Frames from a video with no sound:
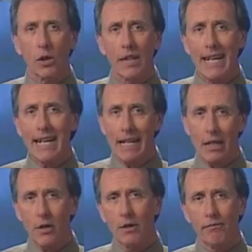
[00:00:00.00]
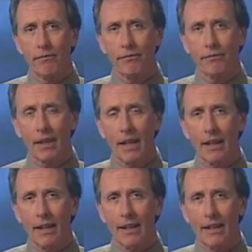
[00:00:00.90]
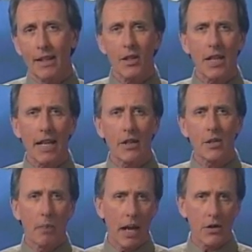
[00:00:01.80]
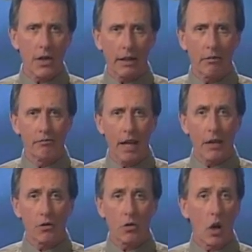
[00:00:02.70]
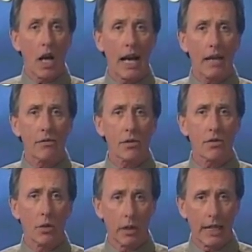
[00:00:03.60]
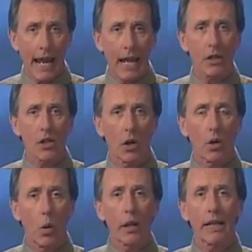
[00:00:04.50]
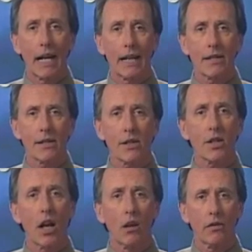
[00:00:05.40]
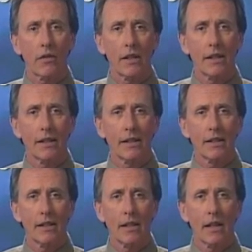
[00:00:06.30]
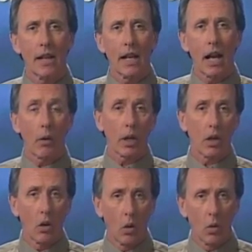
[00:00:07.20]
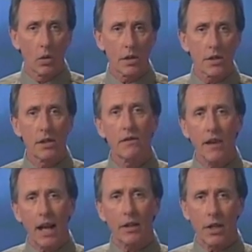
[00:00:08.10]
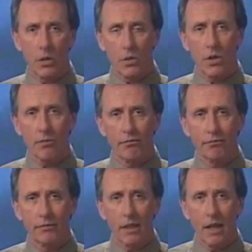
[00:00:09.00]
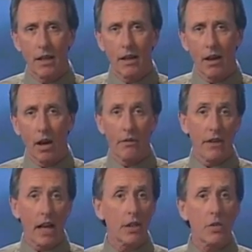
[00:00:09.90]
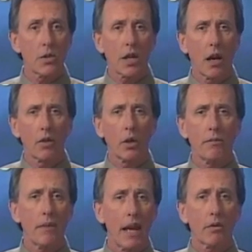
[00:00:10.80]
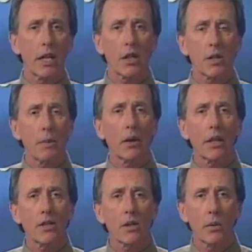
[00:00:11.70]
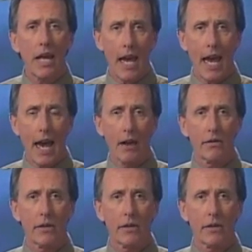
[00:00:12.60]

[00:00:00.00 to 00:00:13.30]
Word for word: need. This need is basic and drives to enhance our organized self, our goals and values. Our values cover every experience that we have.